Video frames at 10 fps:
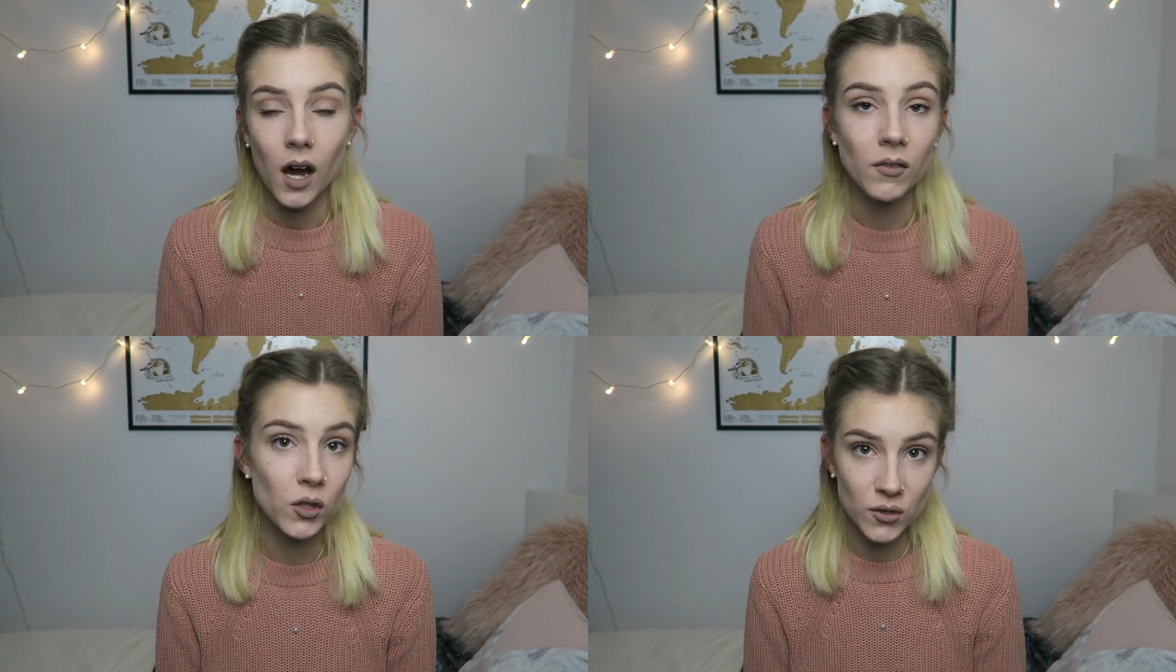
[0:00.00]

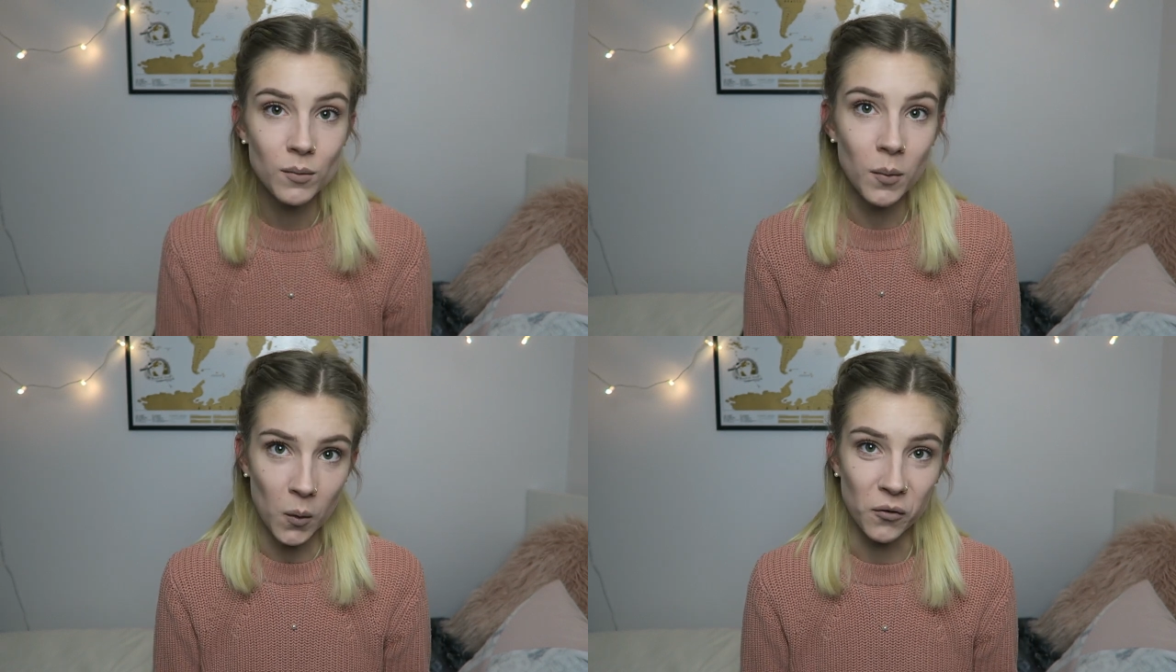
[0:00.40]
I've got
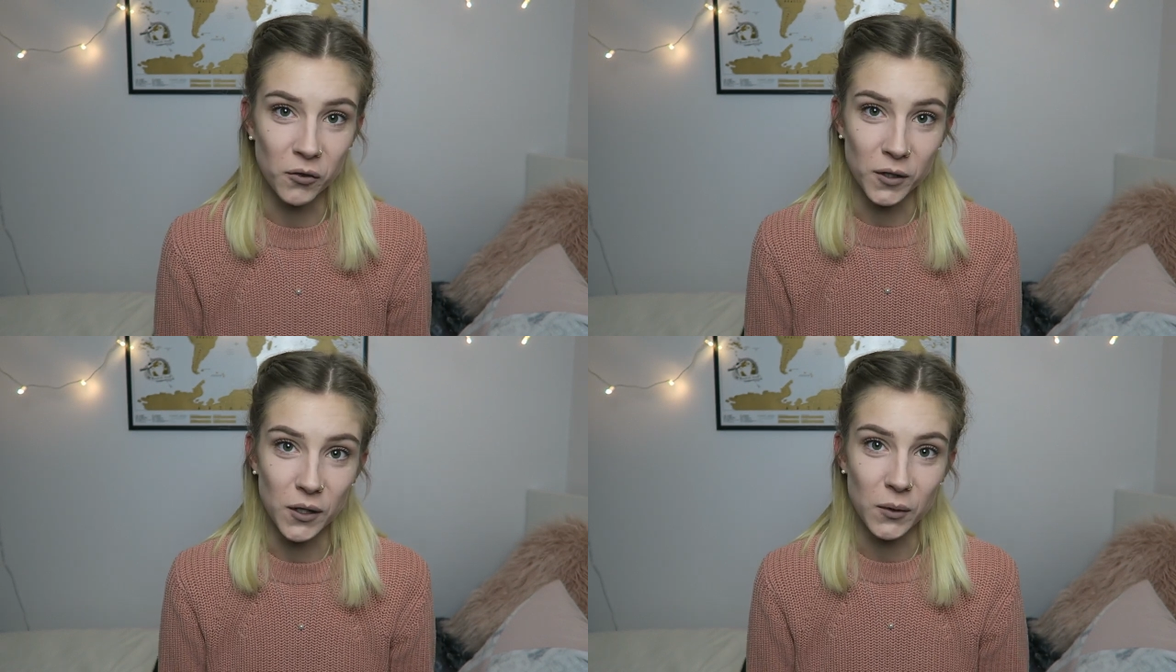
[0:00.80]
some more
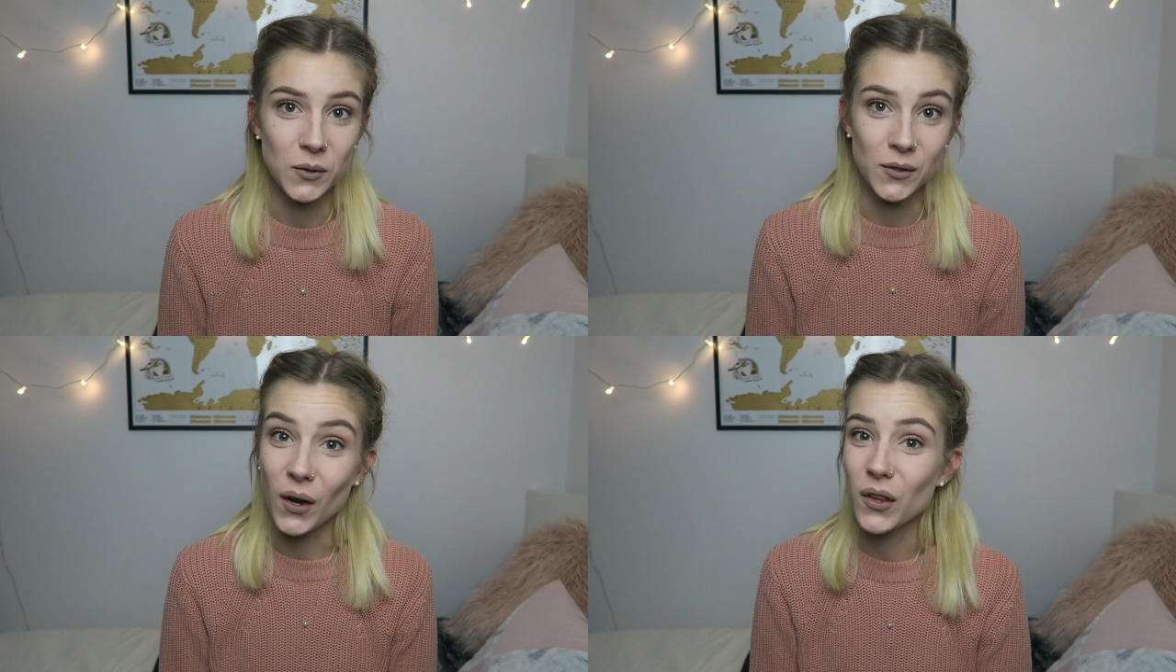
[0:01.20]
for you,
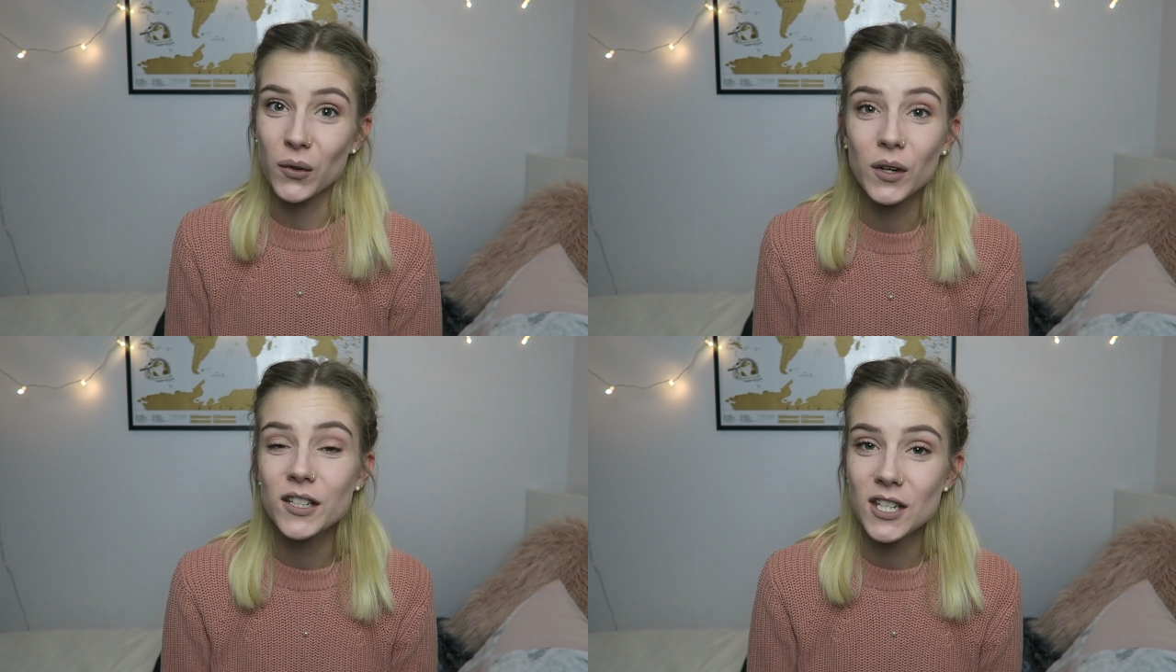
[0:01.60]
so I
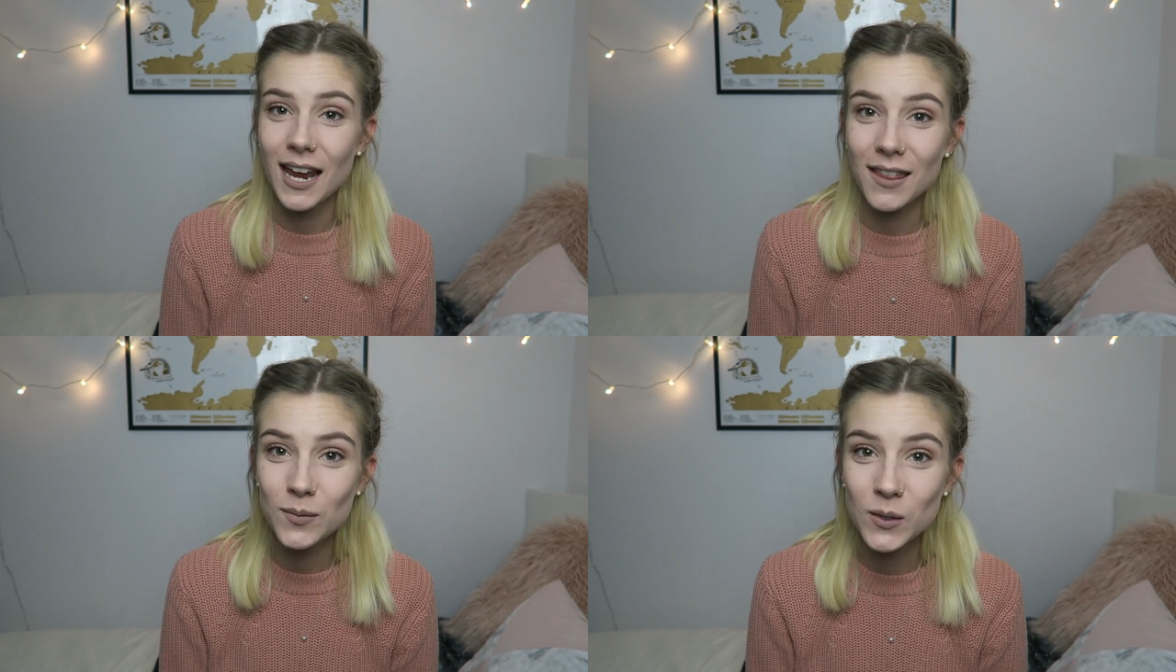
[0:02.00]
thought I'd
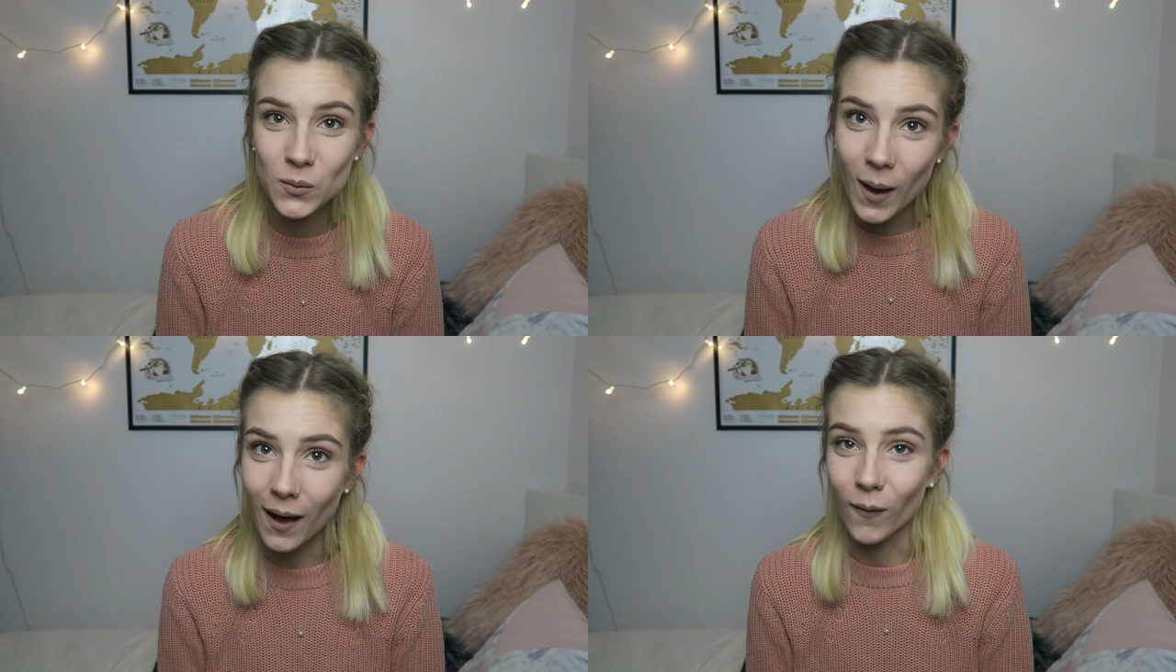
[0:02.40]
share them as
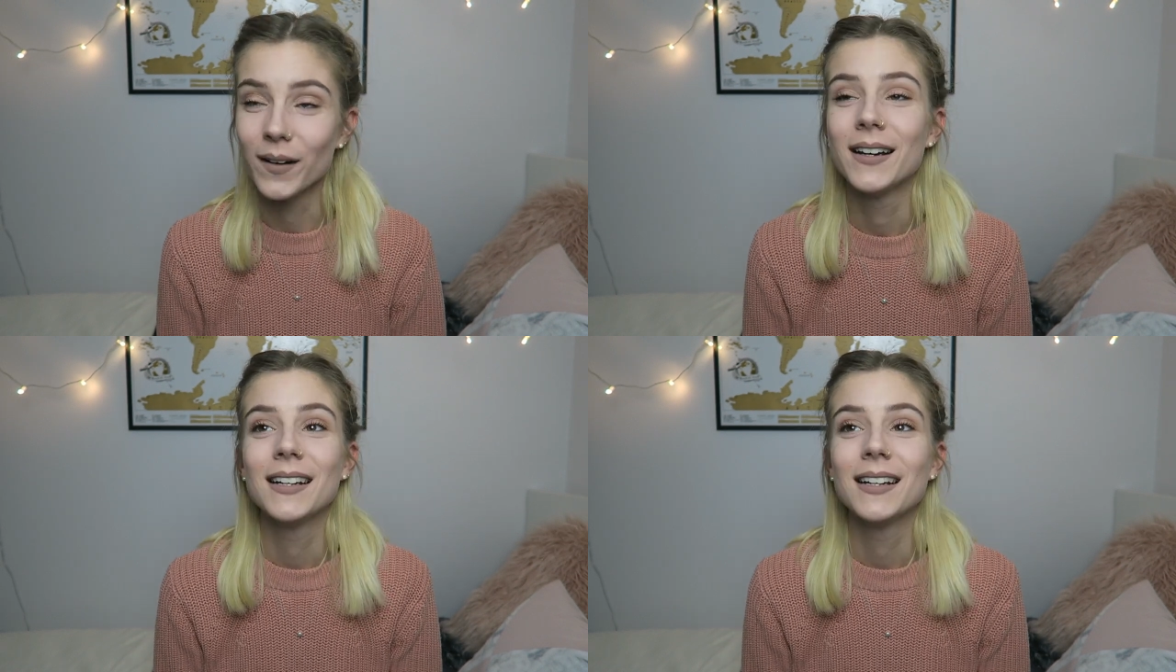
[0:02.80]
well,